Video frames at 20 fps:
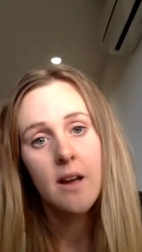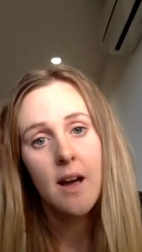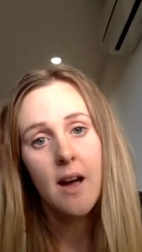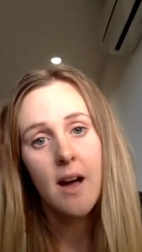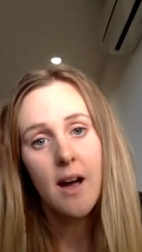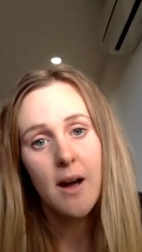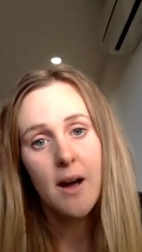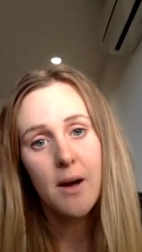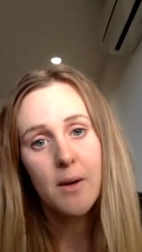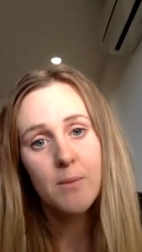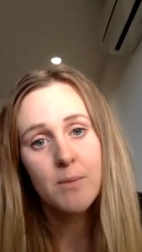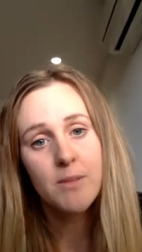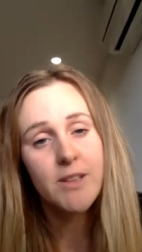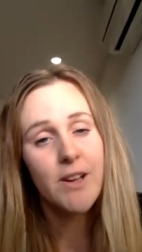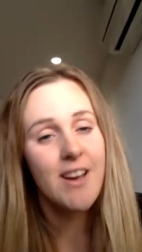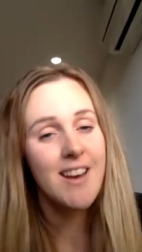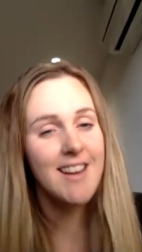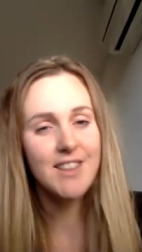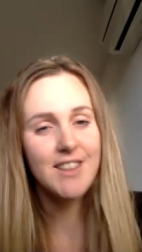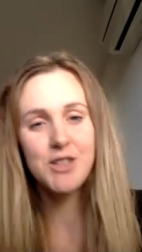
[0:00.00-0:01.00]
So
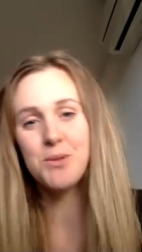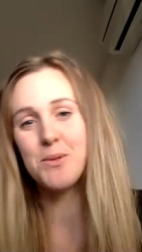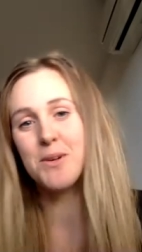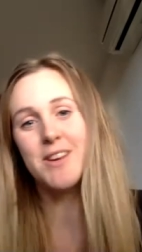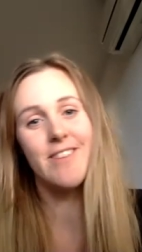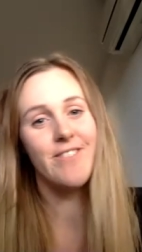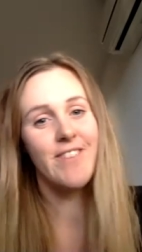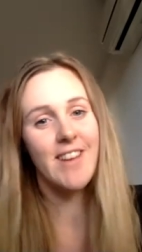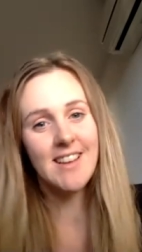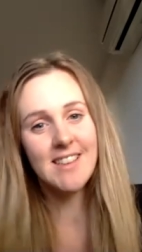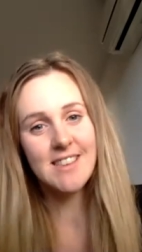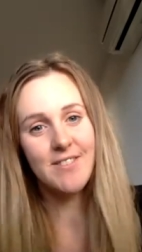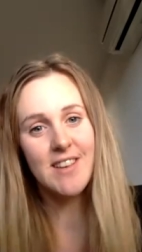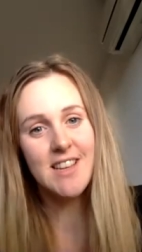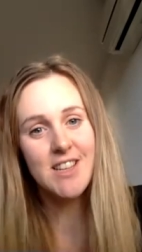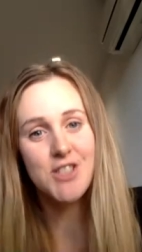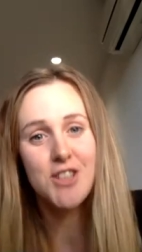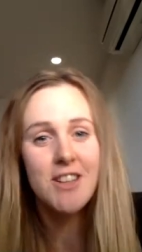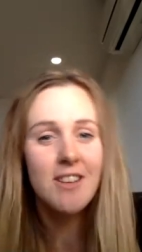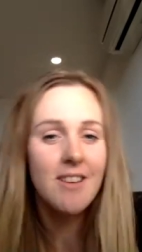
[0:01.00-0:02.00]
unless you want your face
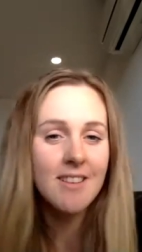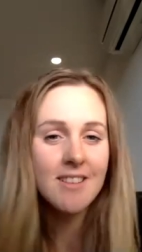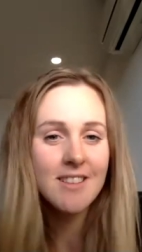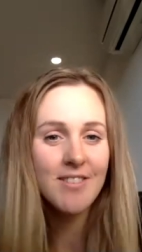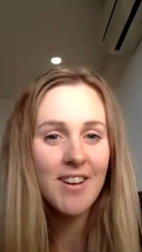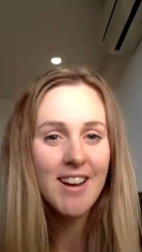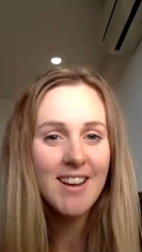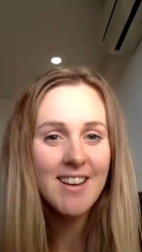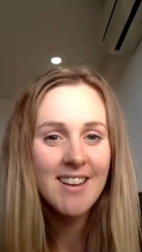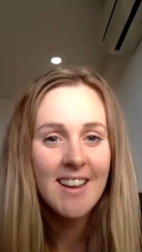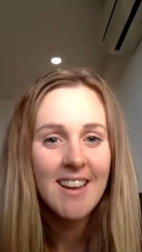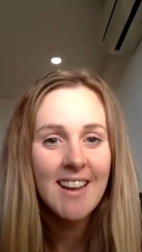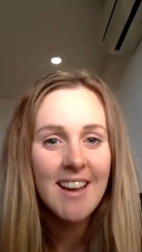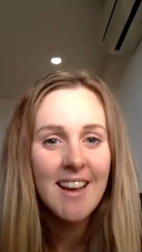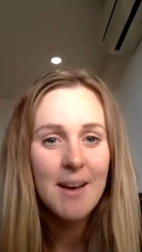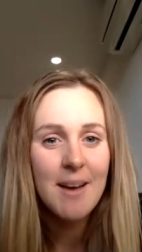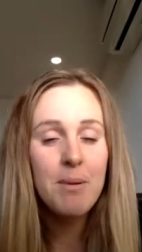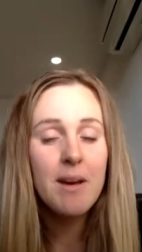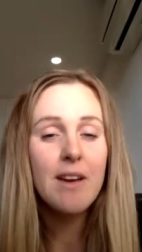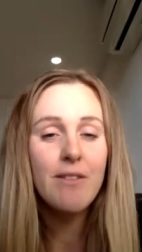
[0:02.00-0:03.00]
featured, that's fine.
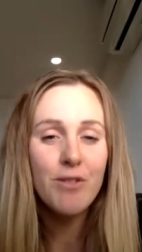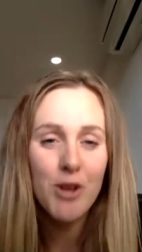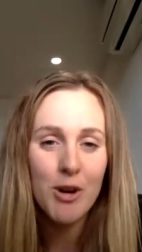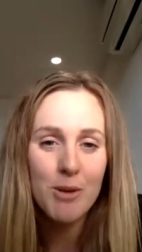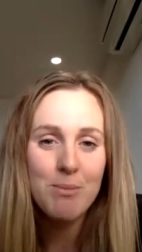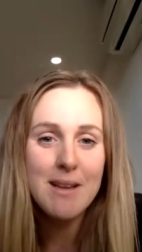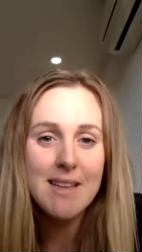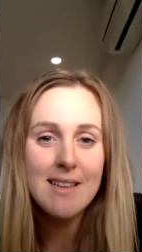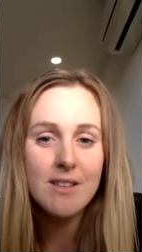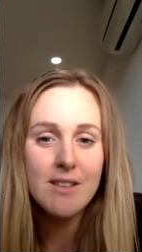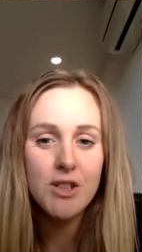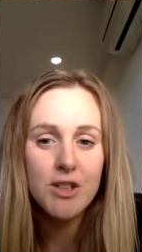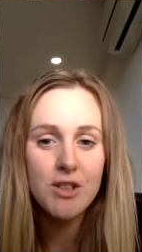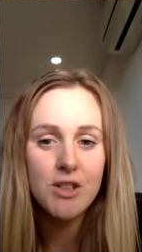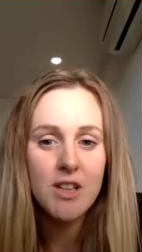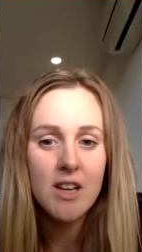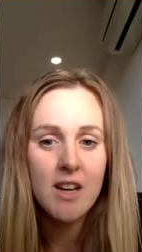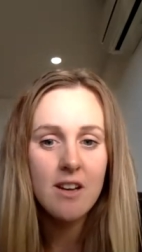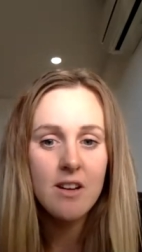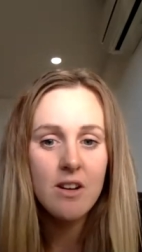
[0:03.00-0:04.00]
But if not, please do
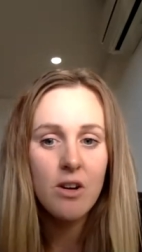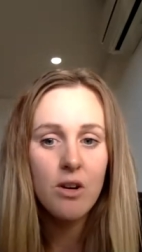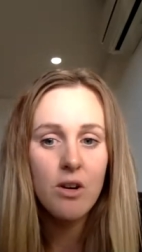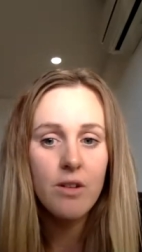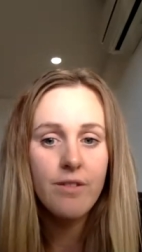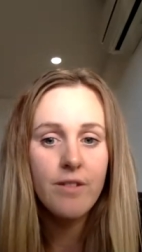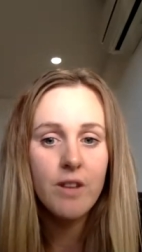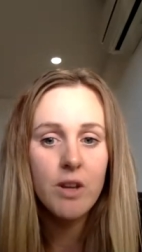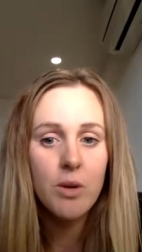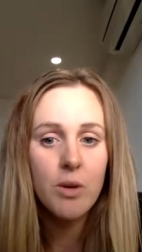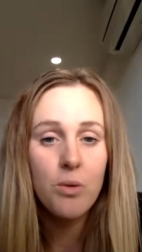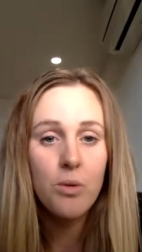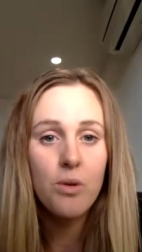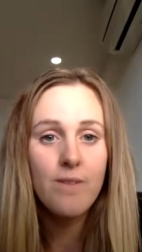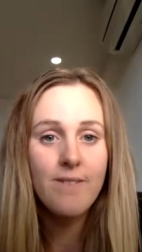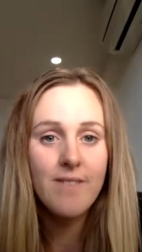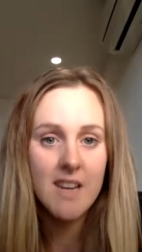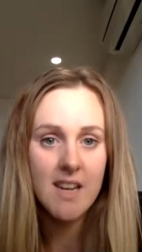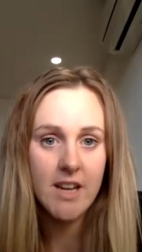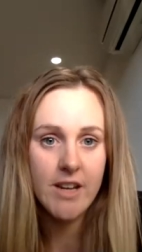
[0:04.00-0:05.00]
turn off
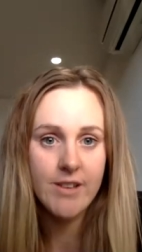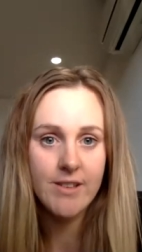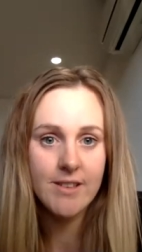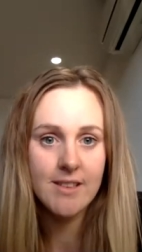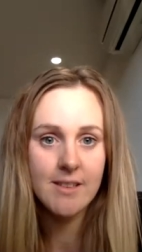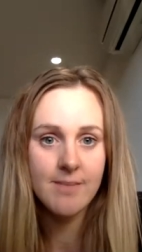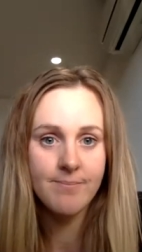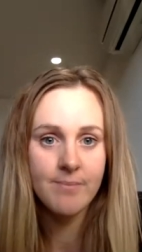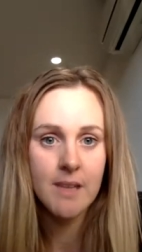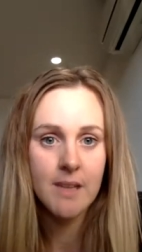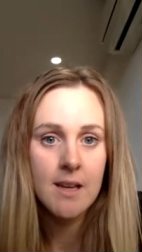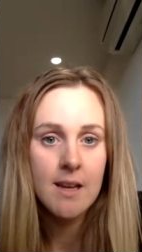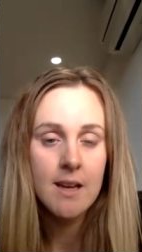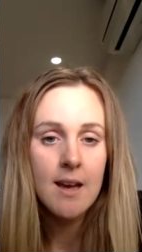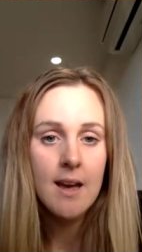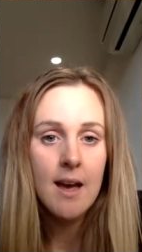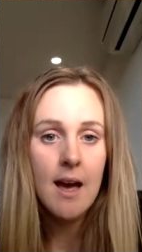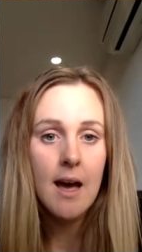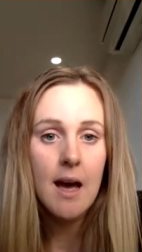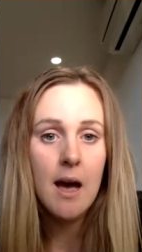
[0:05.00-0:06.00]
your videos.
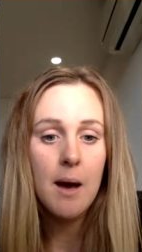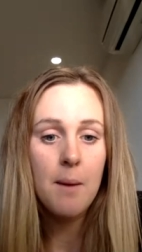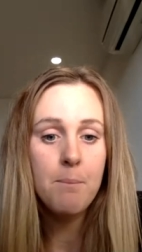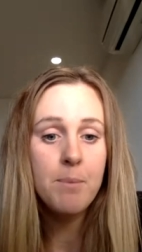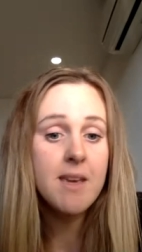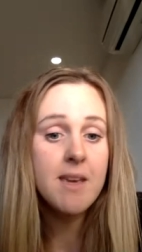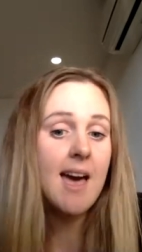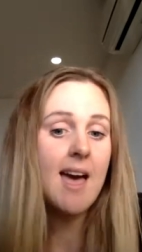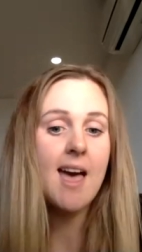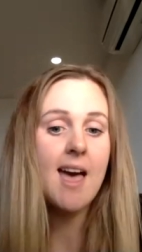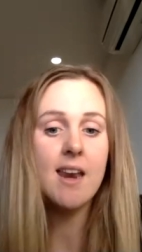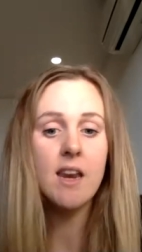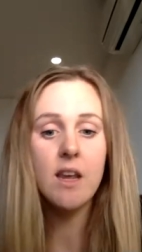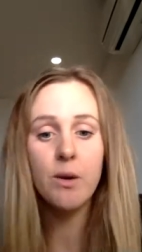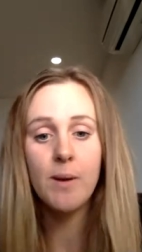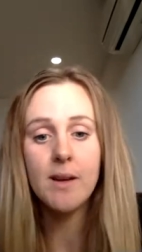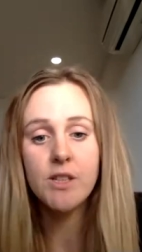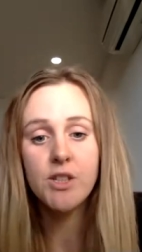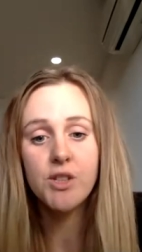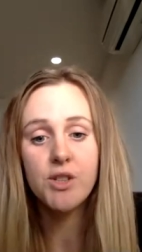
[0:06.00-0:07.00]
But yeah, any
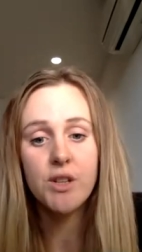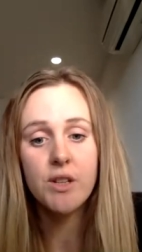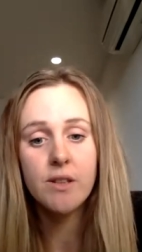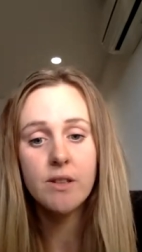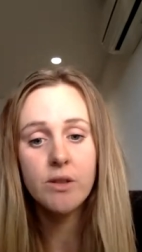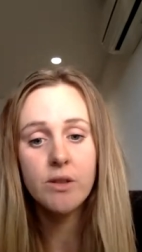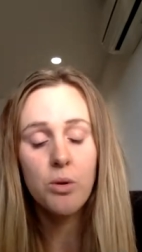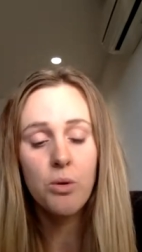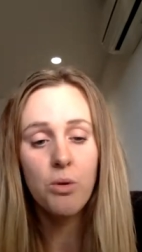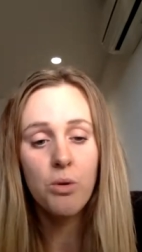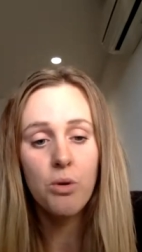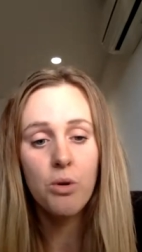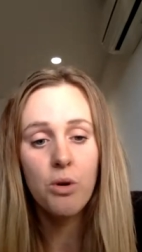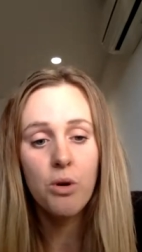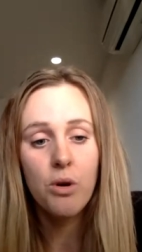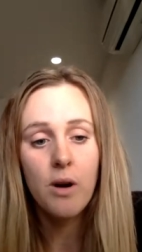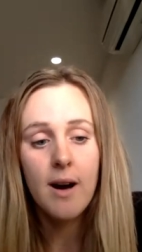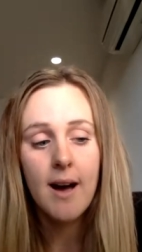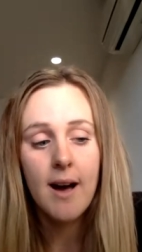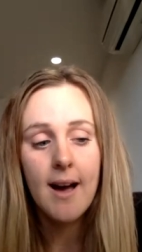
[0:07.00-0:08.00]
questions
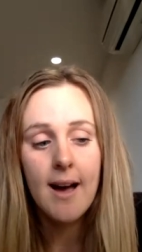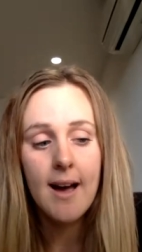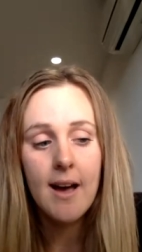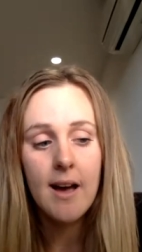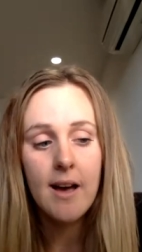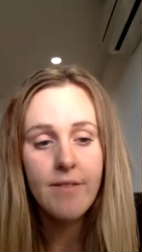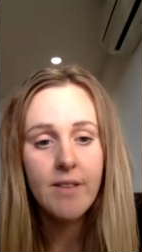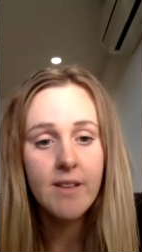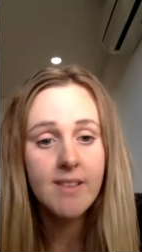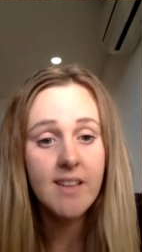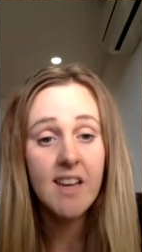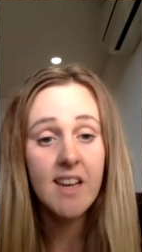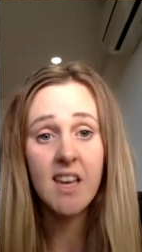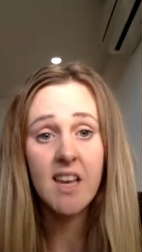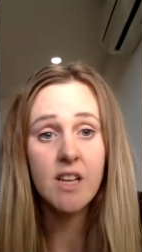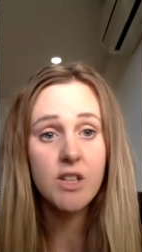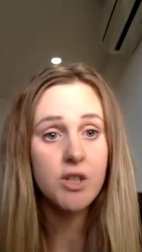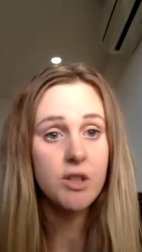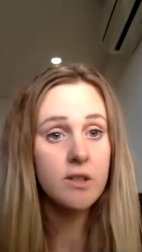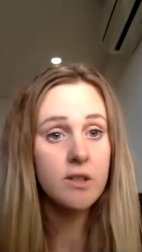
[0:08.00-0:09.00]
or if there's any
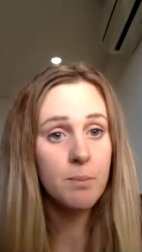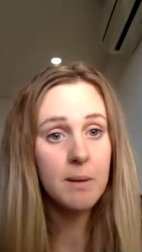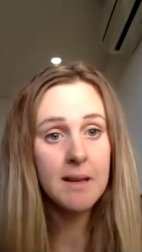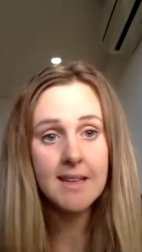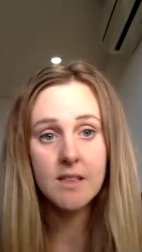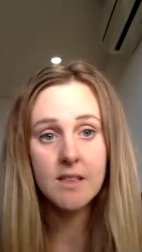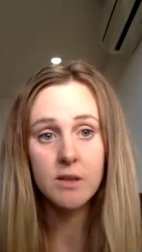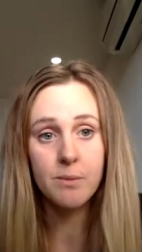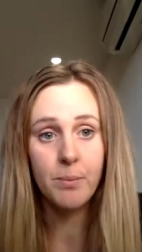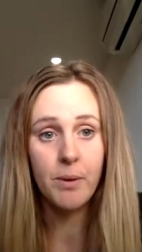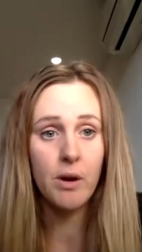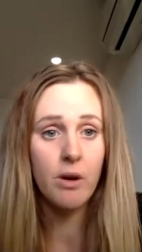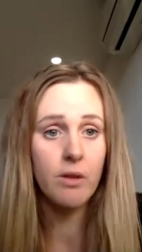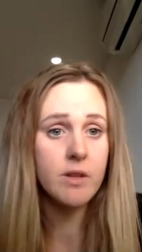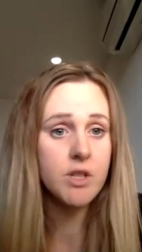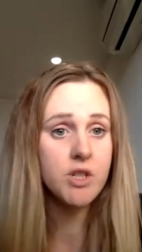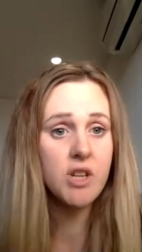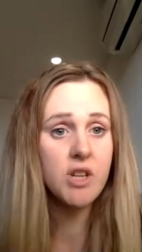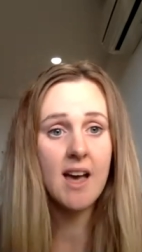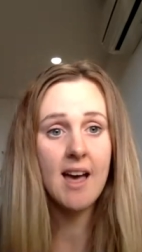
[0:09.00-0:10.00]
issues, please just put it on
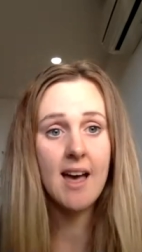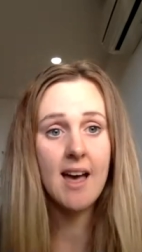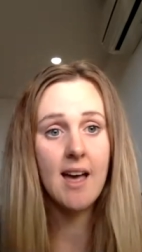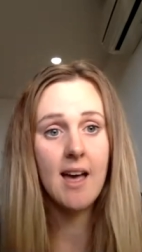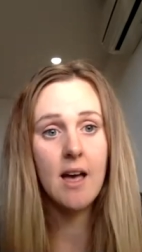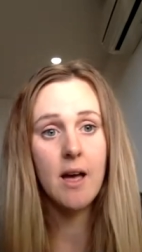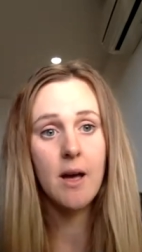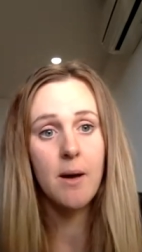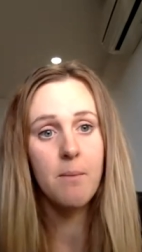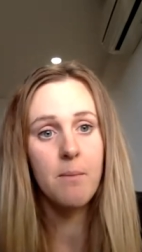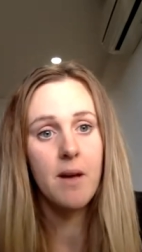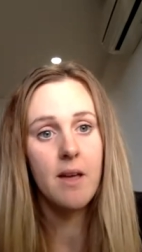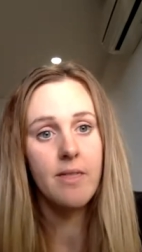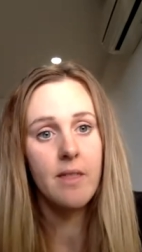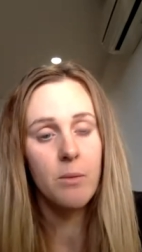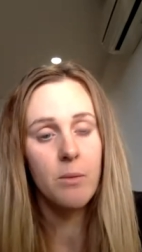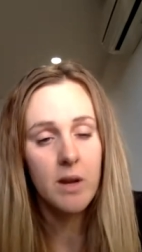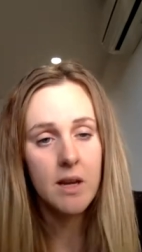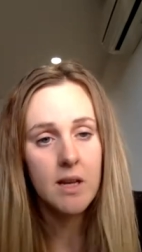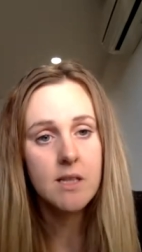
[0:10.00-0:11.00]
the chat and
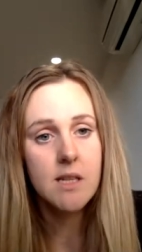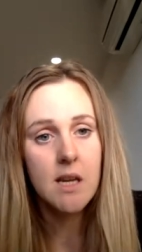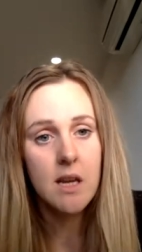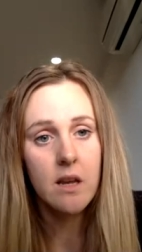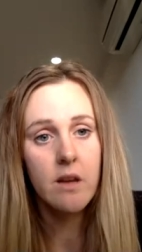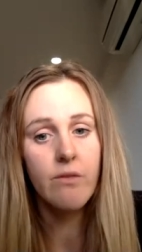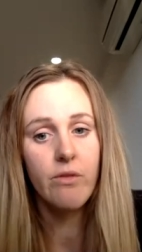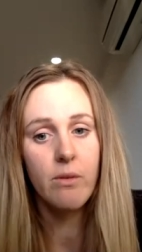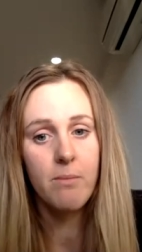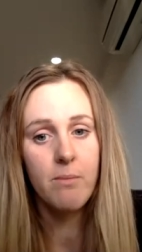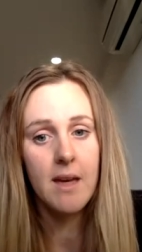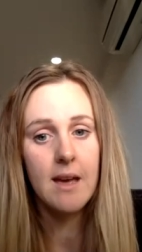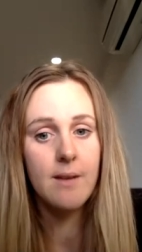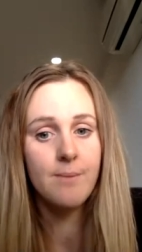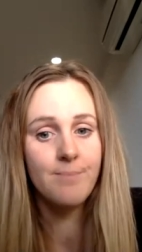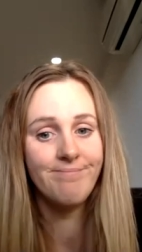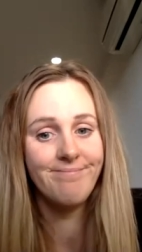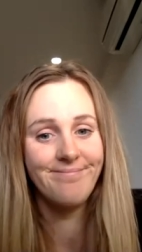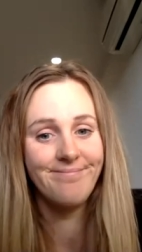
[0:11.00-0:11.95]
then we can take it from there.